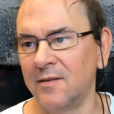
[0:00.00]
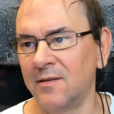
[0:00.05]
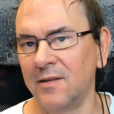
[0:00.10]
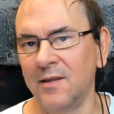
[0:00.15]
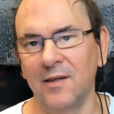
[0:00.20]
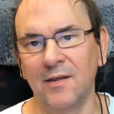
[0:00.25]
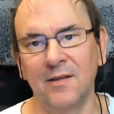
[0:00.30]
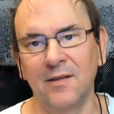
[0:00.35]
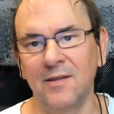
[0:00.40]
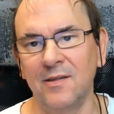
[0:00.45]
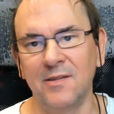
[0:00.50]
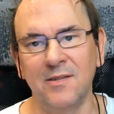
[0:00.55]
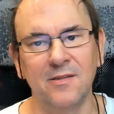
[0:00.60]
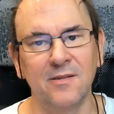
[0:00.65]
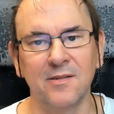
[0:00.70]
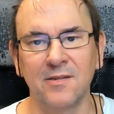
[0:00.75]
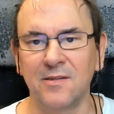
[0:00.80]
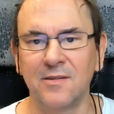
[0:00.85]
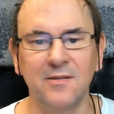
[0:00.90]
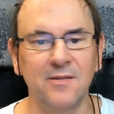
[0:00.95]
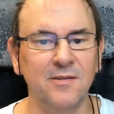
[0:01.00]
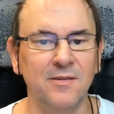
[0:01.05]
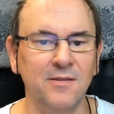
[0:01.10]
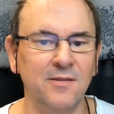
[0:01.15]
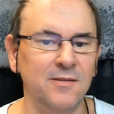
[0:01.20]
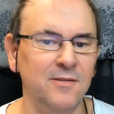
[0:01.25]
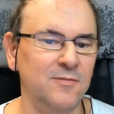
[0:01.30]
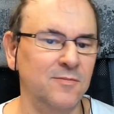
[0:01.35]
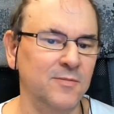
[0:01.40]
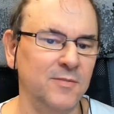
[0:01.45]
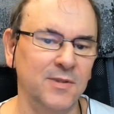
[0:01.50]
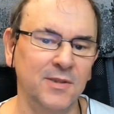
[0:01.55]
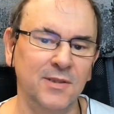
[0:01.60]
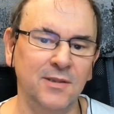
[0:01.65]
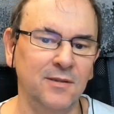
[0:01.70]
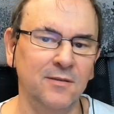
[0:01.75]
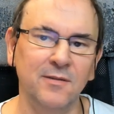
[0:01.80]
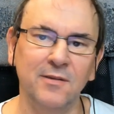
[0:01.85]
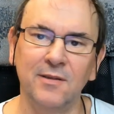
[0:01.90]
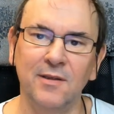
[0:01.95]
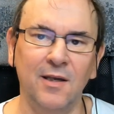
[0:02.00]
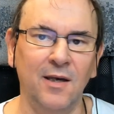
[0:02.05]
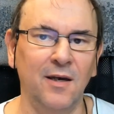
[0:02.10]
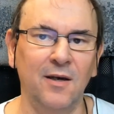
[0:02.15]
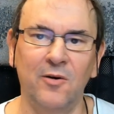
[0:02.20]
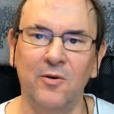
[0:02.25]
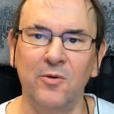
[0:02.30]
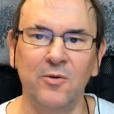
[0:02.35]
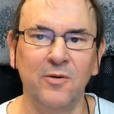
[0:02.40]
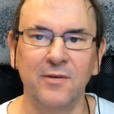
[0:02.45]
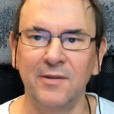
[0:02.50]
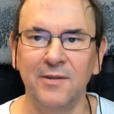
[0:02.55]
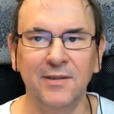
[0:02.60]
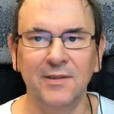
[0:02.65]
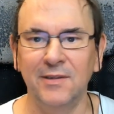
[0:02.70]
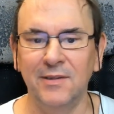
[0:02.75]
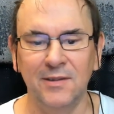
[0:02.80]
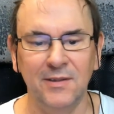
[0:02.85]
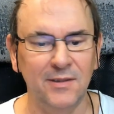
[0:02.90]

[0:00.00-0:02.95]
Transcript: and, and it's just now.